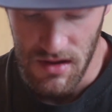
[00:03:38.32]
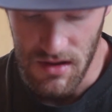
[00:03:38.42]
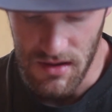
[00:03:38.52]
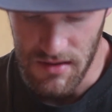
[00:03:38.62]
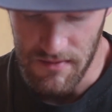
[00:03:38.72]

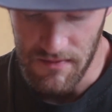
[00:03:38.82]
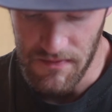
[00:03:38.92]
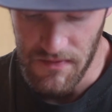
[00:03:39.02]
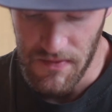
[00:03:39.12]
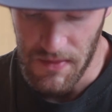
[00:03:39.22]

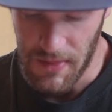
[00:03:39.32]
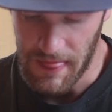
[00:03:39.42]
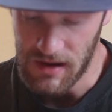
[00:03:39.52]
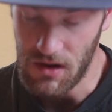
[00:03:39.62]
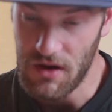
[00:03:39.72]

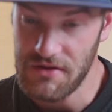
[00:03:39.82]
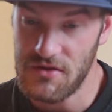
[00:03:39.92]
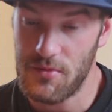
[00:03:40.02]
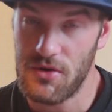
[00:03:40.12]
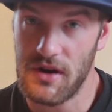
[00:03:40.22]
And
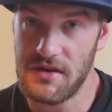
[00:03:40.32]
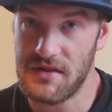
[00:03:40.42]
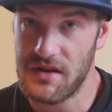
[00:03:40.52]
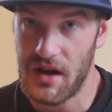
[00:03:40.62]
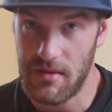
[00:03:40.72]
also praying to
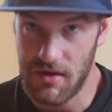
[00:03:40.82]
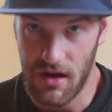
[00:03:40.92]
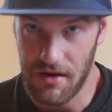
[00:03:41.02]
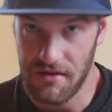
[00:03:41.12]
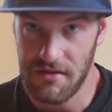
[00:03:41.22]
the time
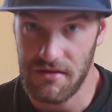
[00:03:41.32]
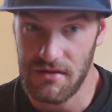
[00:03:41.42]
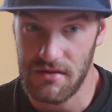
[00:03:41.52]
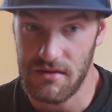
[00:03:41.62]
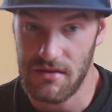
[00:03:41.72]
goddess
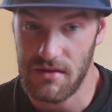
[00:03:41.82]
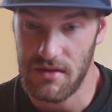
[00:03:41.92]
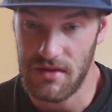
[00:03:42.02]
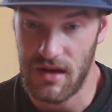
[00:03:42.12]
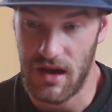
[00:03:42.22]

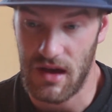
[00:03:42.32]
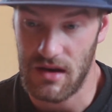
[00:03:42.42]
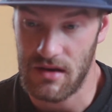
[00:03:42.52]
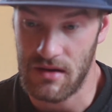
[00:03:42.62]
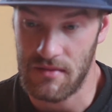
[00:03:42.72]
that
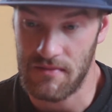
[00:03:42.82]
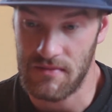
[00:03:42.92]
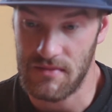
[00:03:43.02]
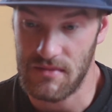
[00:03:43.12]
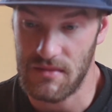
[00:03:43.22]

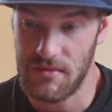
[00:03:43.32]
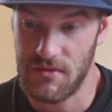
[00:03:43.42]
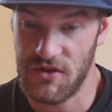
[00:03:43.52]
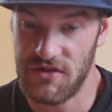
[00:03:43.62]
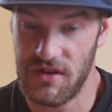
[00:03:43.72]

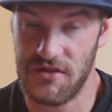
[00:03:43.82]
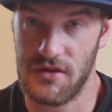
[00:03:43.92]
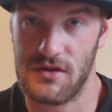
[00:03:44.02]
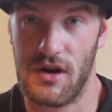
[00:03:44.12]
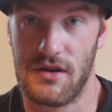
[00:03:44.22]
resets
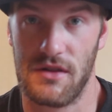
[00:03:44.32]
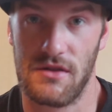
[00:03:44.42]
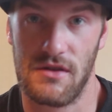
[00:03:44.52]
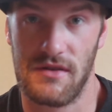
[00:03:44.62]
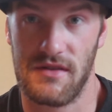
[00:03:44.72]
your clock to
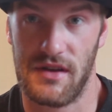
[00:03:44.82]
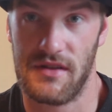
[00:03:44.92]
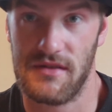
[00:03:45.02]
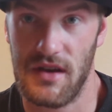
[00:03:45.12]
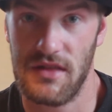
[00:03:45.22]
30
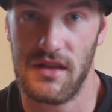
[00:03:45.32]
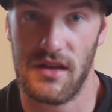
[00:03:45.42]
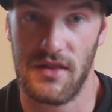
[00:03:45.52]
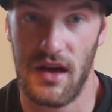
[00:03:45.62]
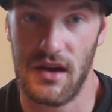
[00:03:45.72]
seconds. I
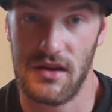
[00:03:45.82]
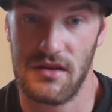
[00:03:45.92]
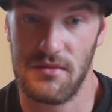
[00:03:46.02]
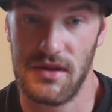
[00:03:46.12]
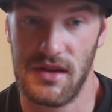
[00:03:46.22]
think that
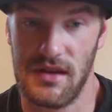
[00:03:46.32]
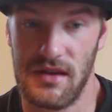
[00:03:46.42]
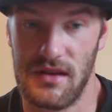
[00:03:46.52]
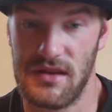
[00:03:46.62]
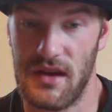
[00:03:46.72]
could
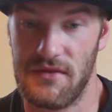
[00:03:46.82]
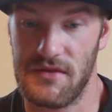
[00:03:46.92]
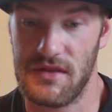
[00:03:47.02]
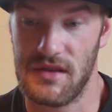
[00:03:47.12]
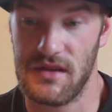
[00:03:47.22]
be
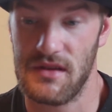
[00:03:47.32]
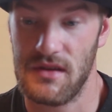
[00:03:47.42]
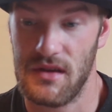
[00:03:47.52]
definitely